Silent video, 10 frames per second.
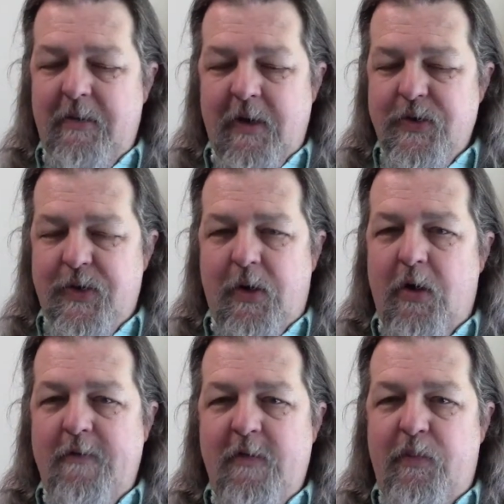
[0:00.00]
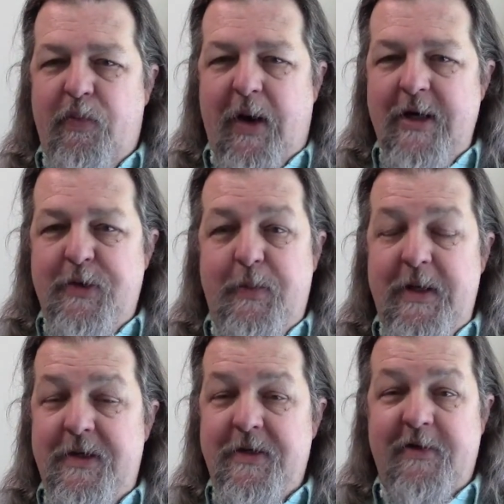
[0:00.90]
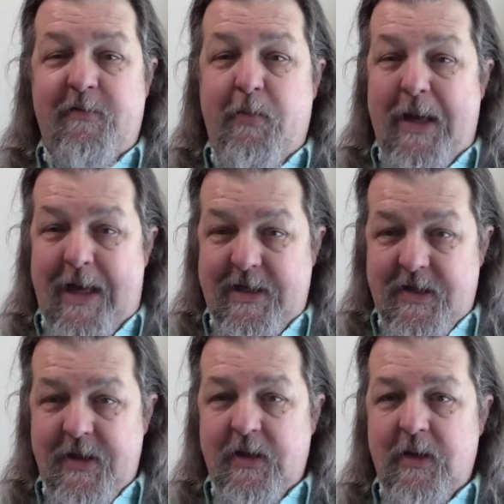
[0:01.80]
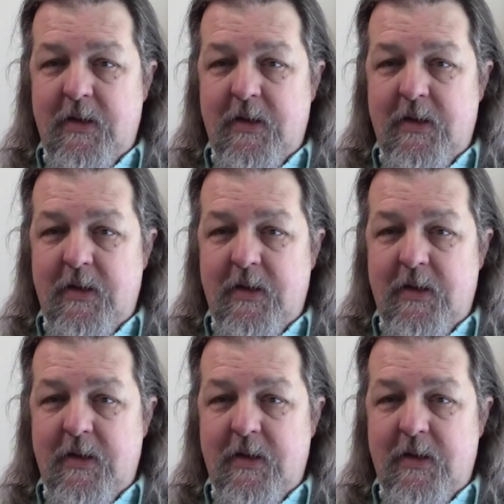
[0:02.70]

Those are overpriced pieces of plastic.